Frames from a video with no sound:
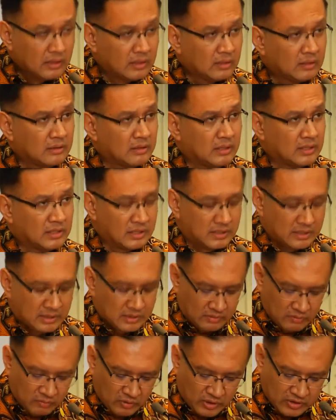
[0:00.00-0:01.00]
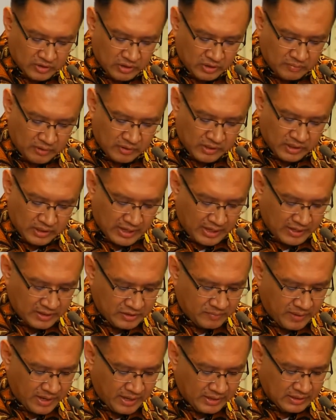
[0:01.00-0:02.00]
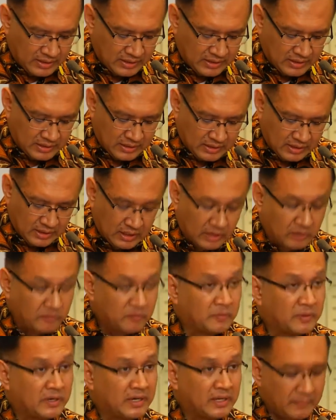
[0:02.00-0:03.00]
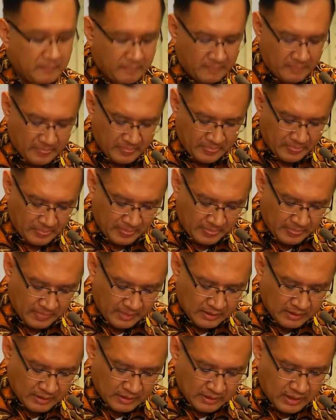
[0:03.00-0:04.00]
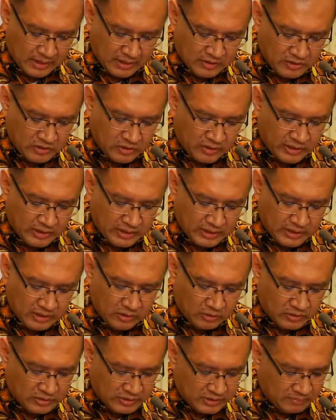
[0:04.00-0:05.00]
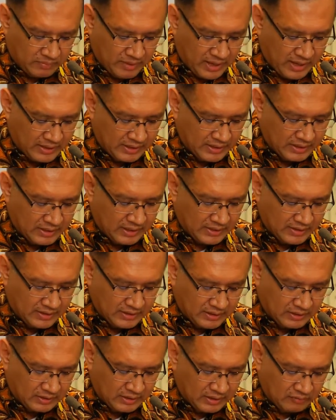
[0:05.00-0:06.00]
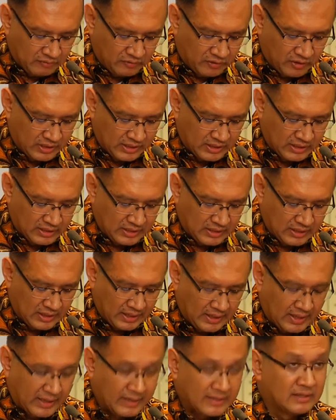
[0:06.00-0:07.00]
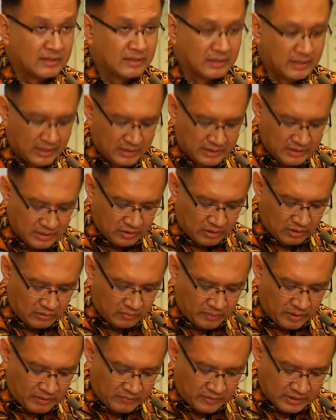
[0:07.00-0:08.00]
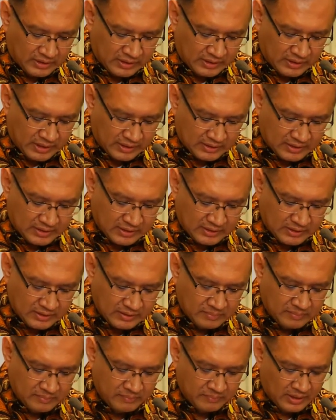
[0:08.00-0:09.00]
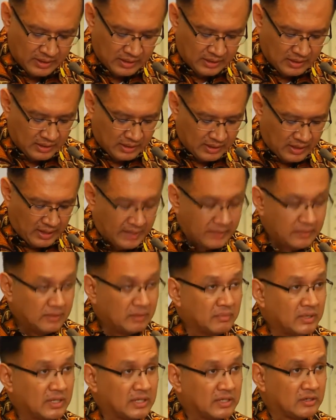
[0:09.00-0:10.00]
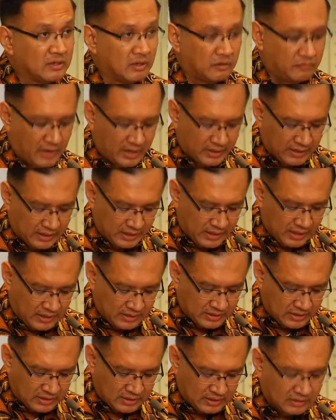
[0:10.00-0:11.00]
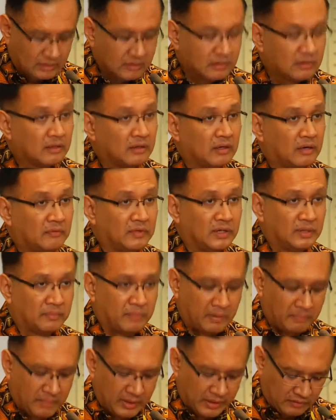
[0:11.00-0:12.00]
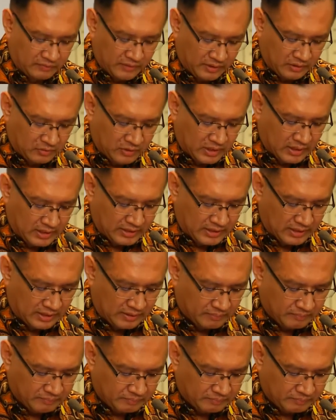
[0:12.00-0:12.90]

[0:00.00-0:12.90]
This workshop organized by the IFPRI, and jointly hosted by the National Team for the Acceleration of Poverty Reduction and the Ministry of Agriculture of the Republic of Indonesia.